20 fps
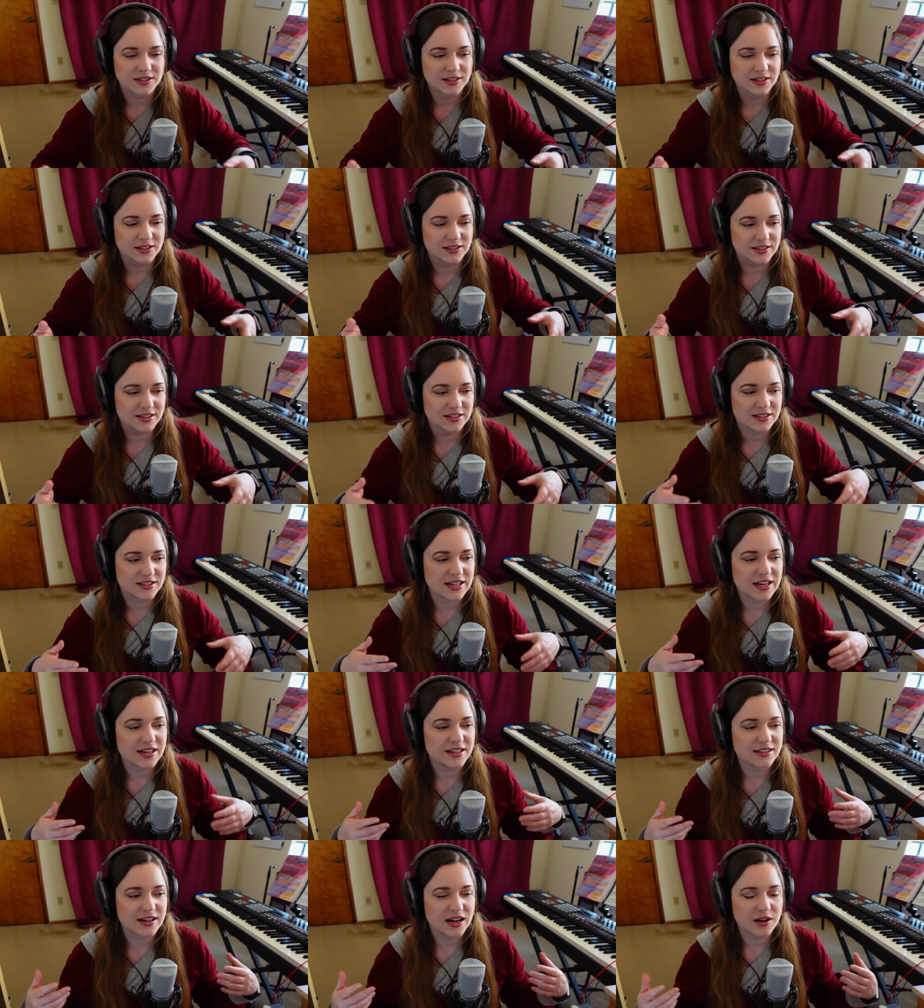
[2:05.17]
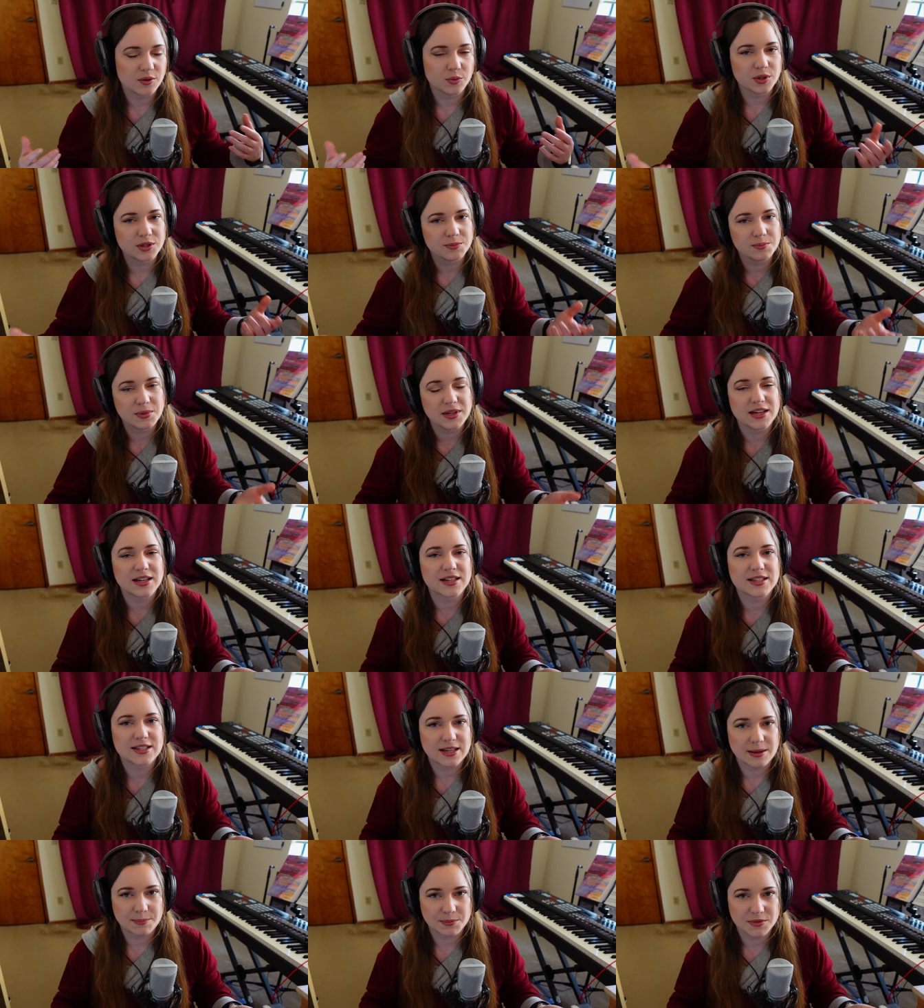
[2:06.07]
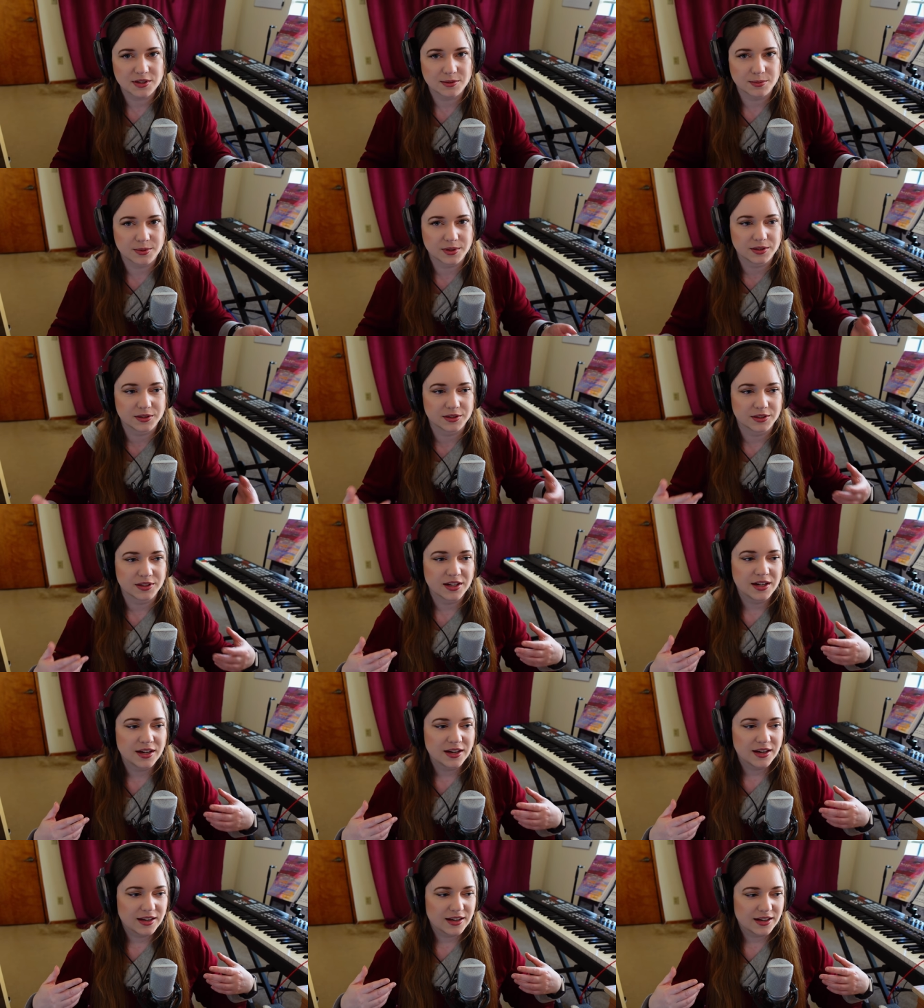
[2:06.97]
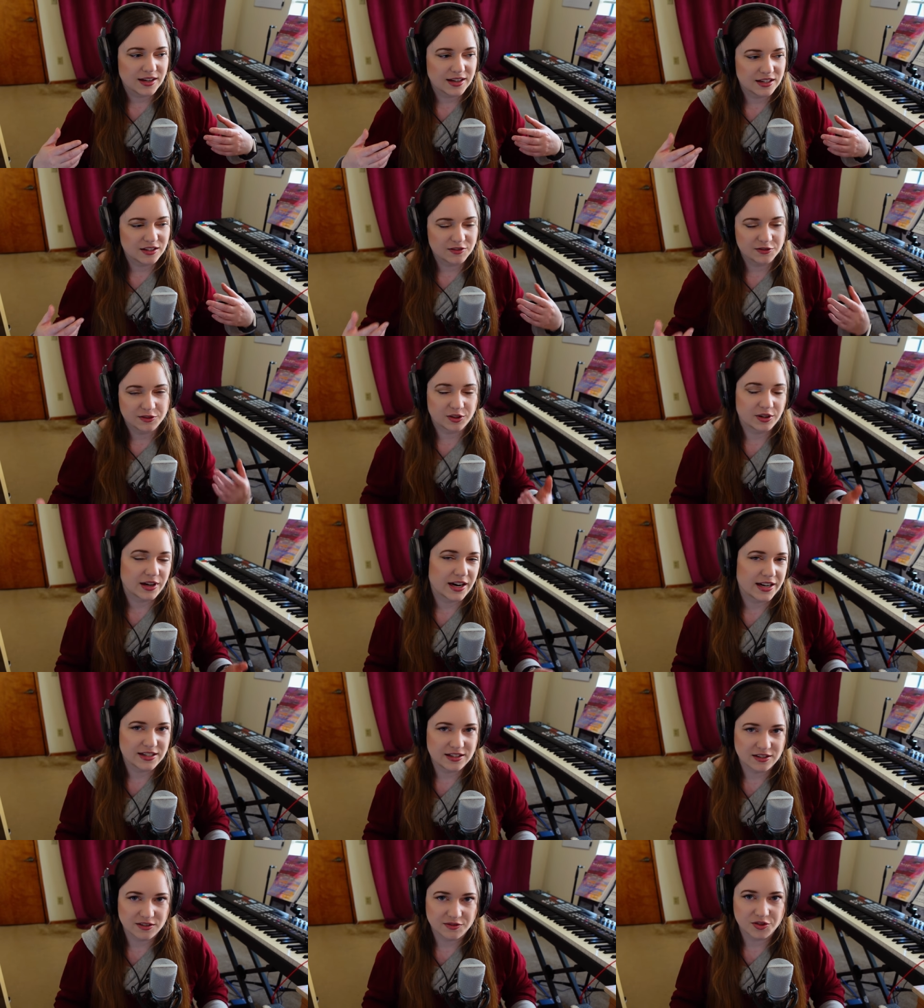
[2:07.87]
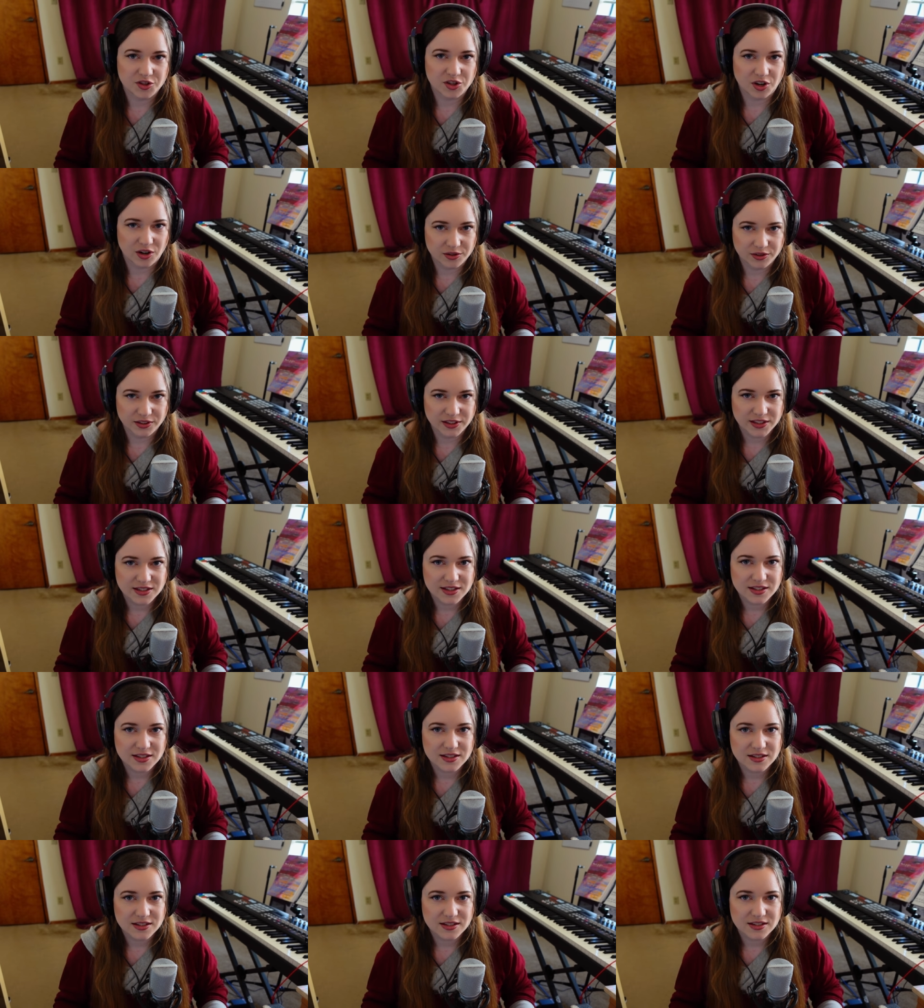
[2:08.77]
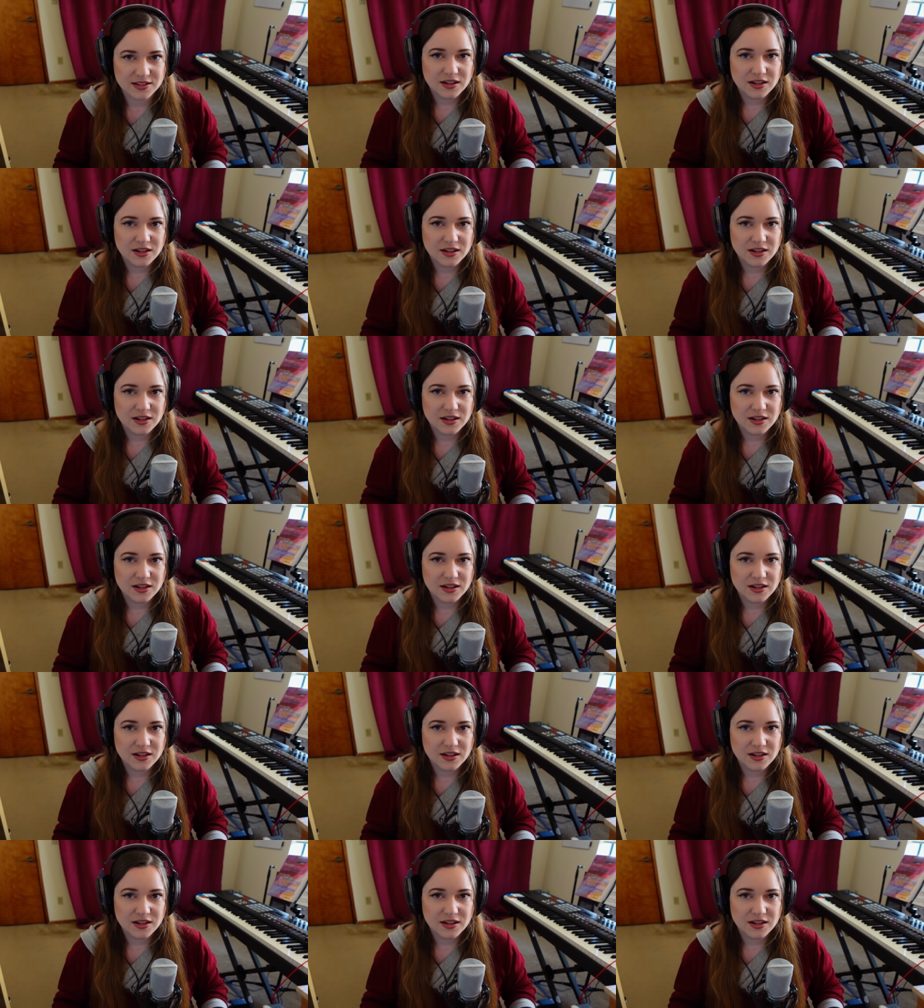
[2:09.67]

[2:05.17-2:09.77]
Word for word: the, the thing that would be acceptable in a variety of genres.